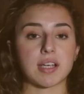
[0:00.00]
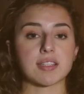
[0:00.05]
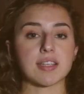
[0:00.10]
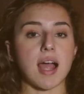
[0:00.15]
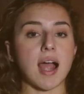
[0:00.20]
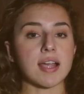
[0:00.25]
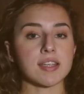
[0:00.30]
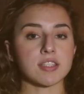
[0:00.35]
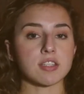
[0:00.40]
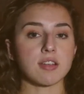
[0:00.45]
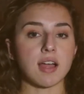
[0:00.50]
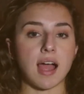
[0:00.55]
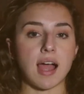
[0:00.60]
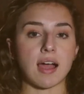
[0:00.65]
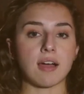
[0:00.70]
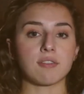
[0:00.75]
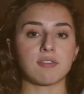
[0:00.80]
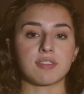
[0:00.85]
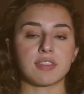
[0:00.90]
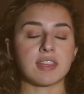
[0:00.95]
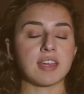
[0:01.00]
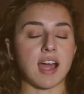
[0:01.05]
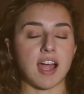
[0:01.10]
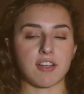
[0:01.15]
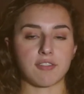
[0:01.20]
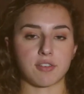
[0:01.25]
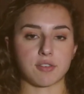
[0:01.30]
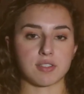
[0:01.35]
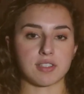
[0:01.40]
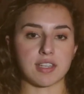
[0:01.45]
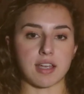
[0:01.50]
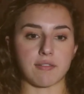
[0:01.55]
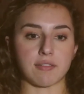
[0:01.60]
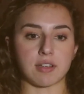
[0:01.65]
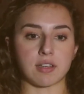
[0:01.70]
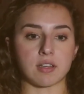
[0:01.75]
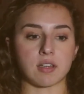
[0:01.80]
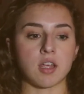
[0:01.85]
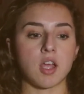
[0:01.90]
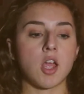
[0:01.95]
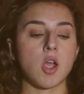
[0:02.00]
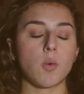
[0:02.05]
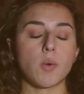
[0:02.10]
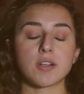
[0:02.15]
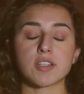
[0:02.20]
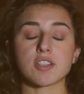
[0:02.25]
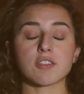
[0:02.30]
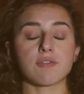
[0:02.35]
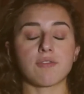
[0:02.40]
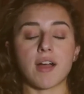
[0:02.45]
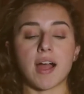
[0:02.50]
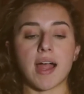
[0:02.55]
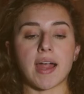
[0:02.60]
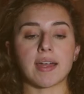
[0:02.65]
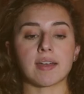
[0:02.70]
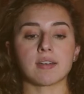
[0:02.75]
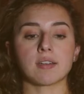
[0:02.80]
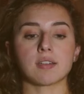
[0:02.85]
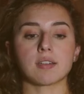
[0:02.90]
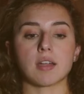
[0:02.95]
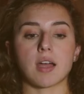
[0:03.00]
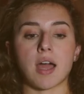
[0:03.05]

I still have the iPhone 7, which is fine.